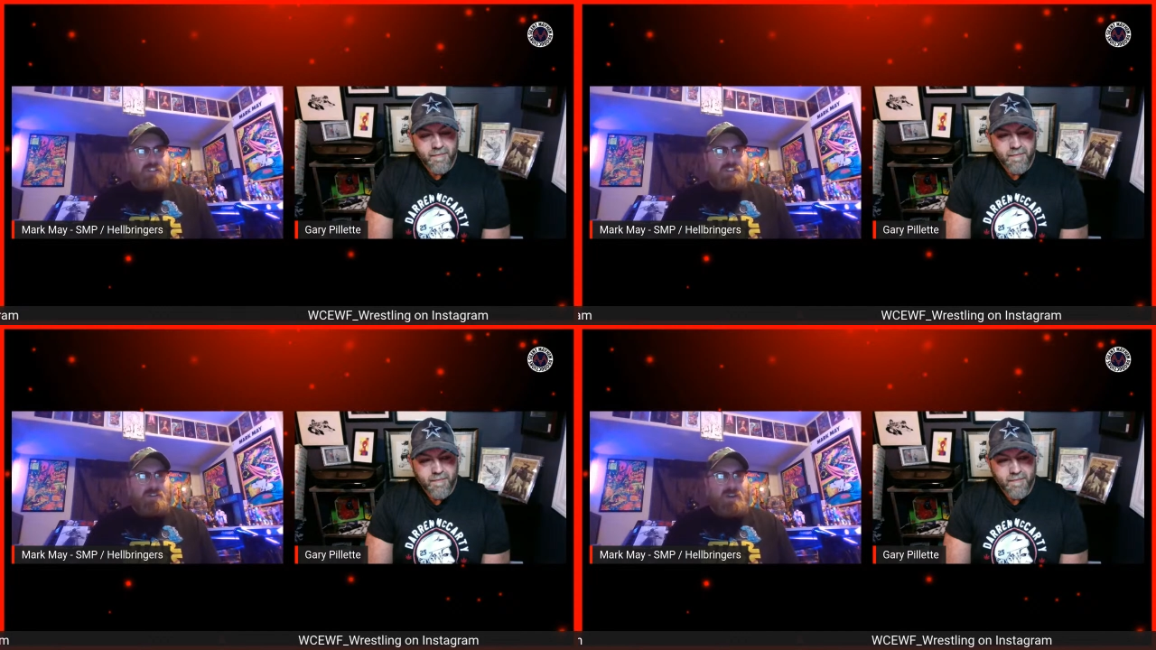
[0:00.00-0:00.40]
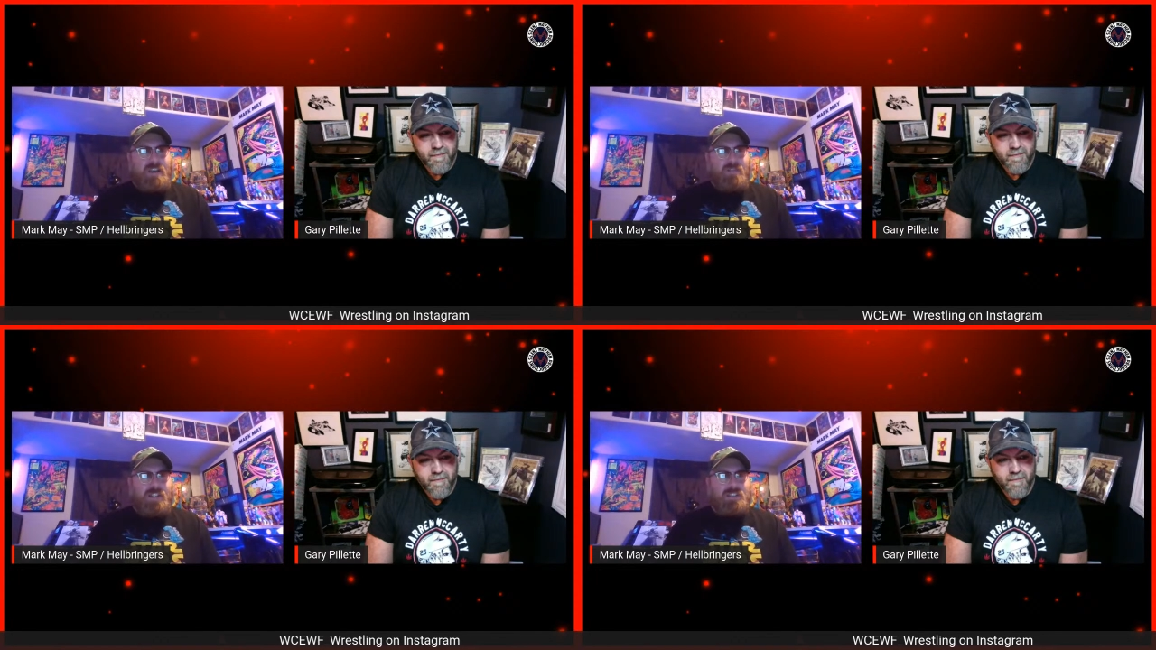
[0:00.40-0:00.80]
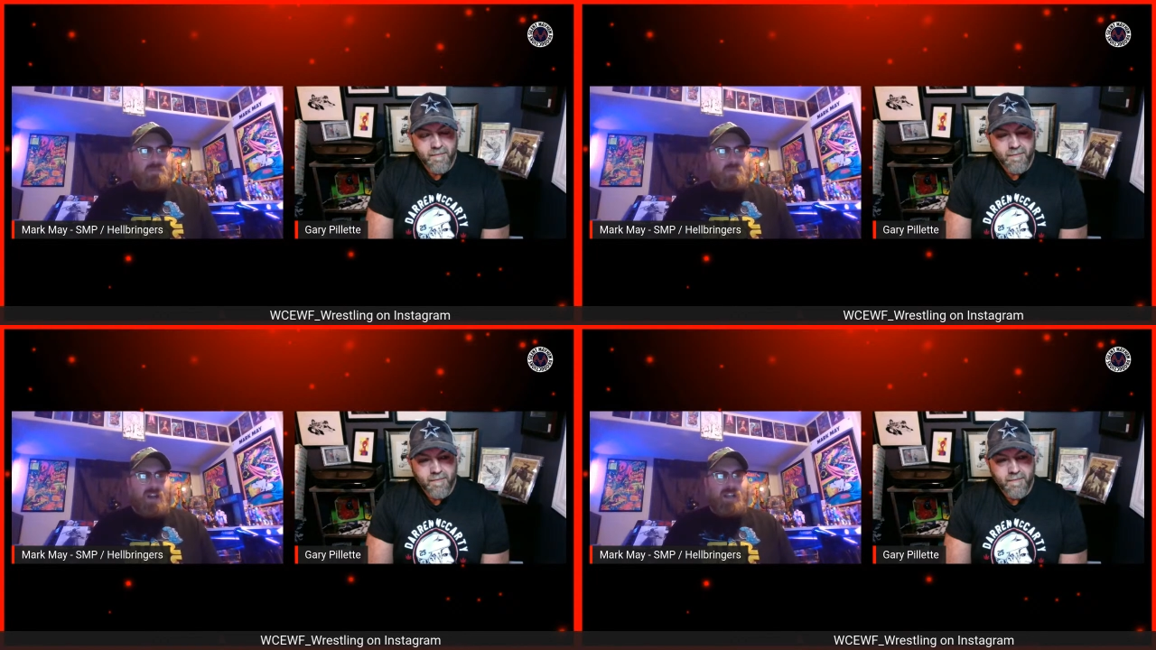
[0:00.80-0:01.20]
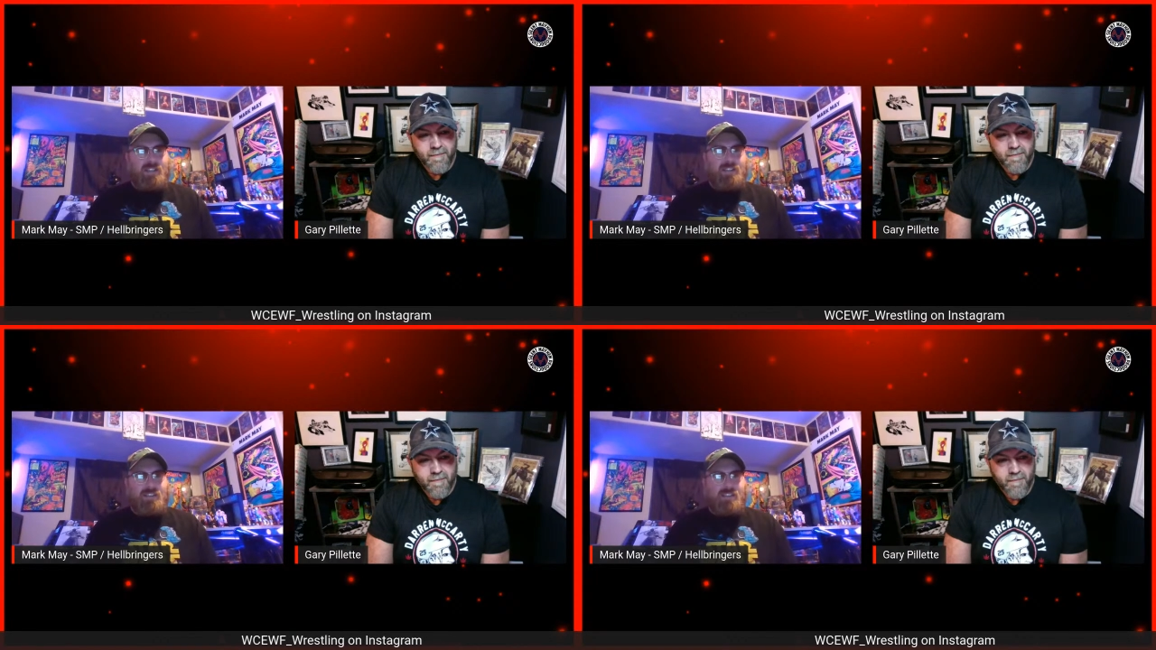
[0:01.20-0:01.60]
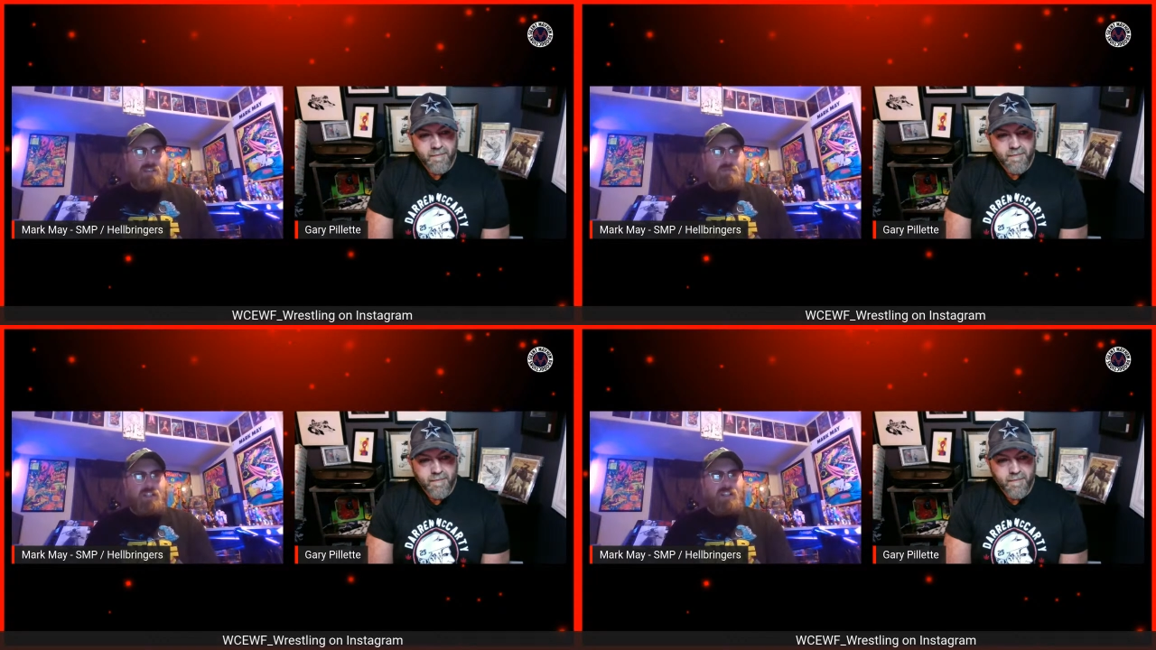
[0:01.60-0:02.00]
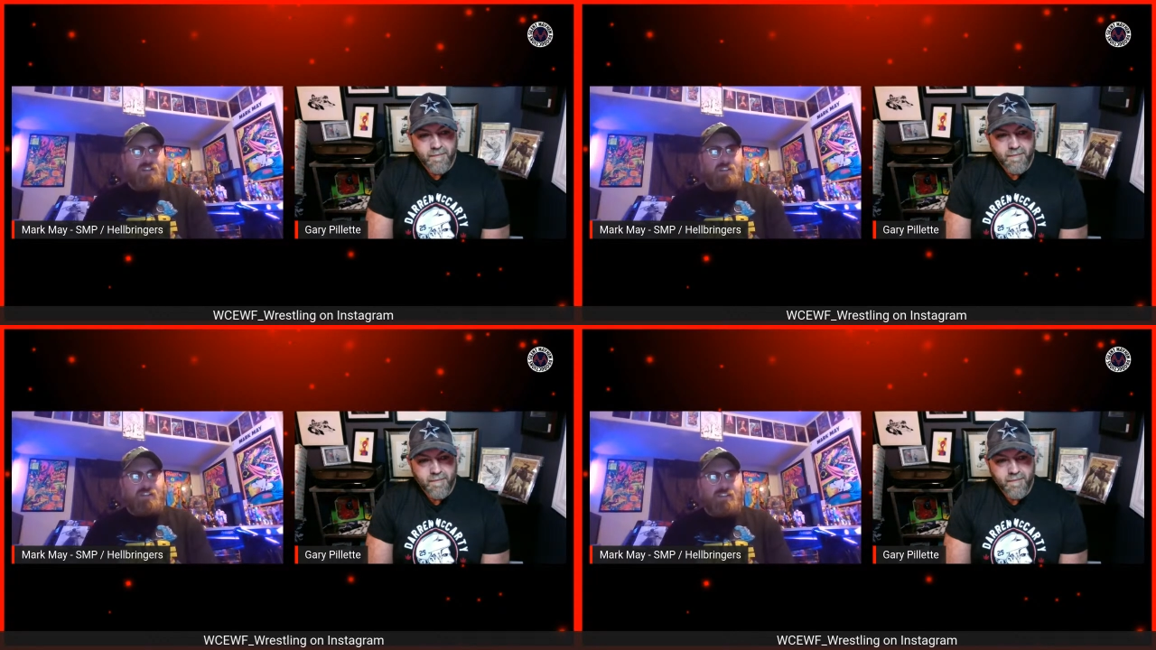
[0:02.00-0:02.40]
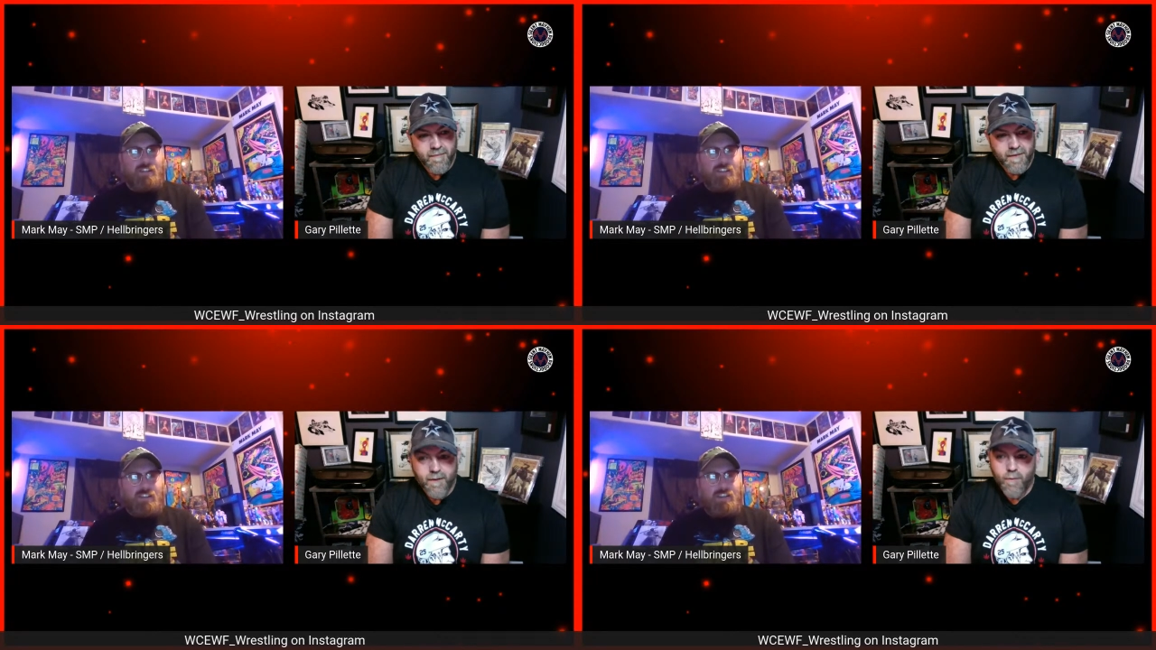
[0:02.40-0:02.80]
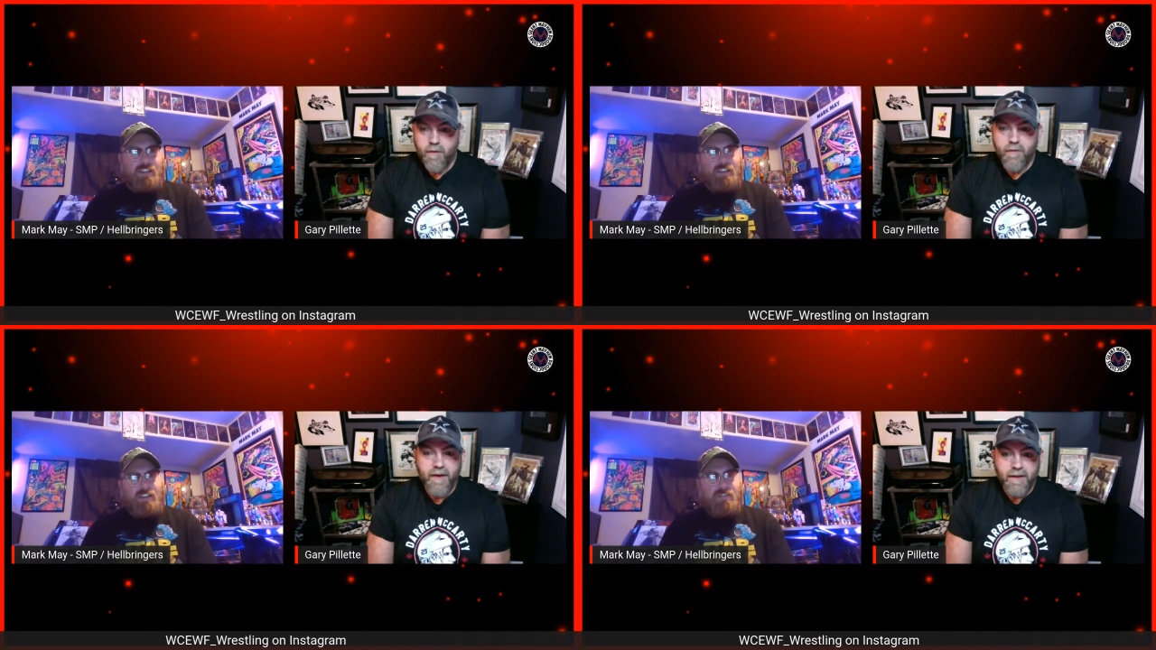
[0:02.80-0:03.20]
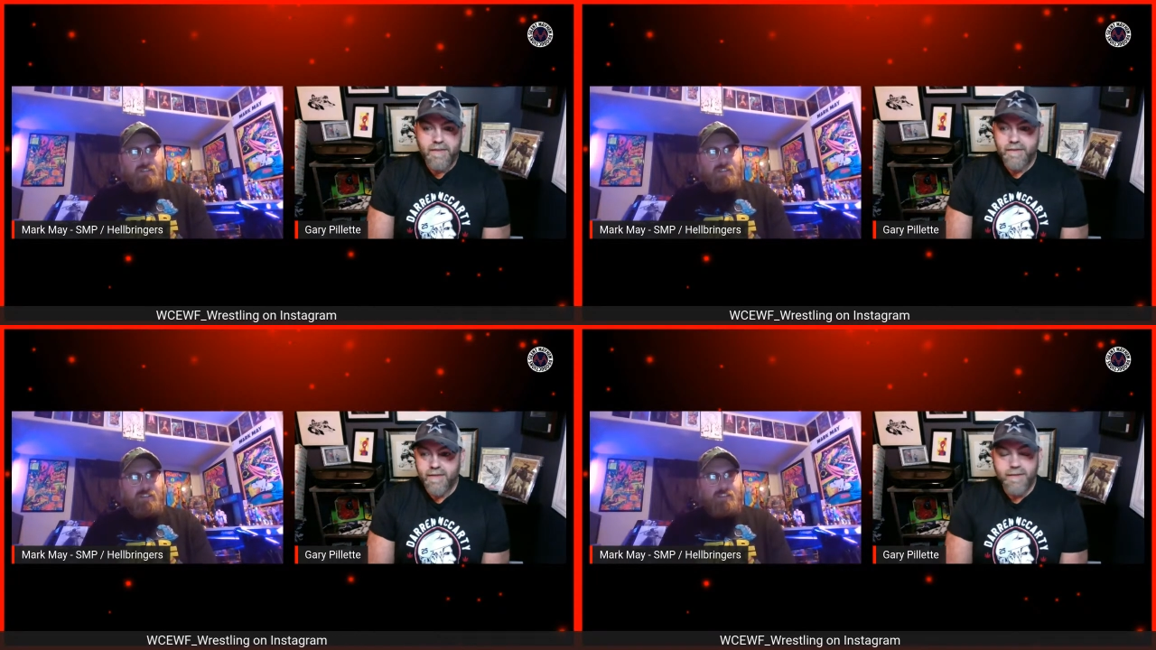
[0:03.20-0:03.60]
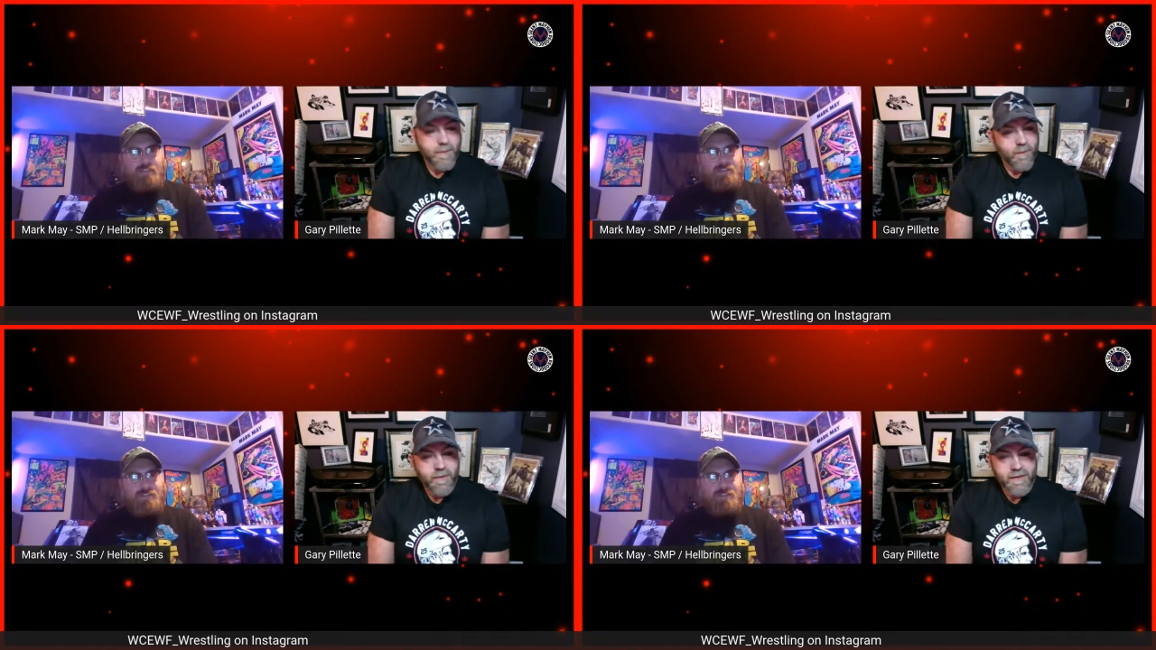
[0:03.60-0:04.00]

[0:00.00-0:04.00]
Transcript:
Speaker 1: but do you have any surprises coming in?
Speaker 2: Well, if I discuss them, it wouldn't be a